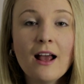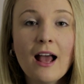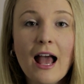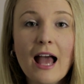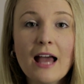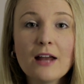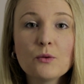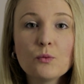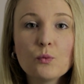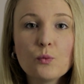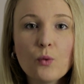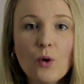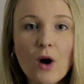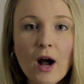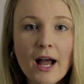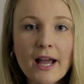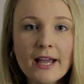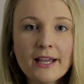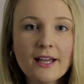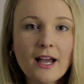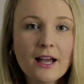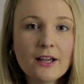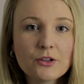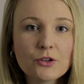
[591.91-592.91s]
And
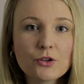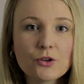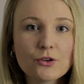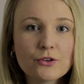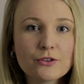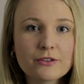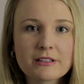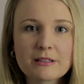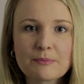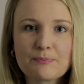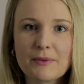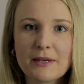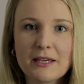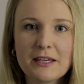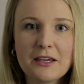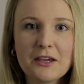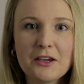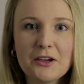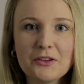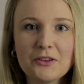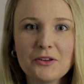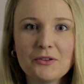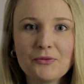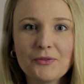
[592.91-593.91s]
why are you
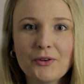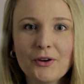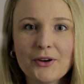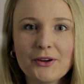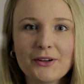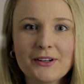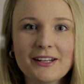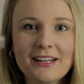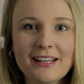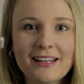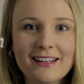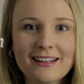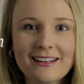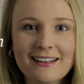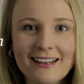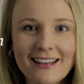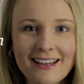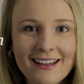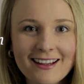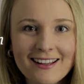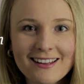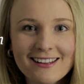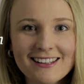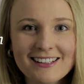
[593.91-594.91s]
speaking on the phone in
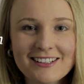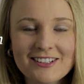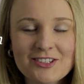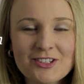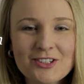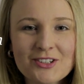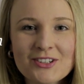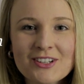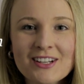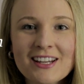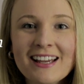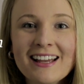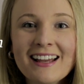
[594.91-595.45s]
English?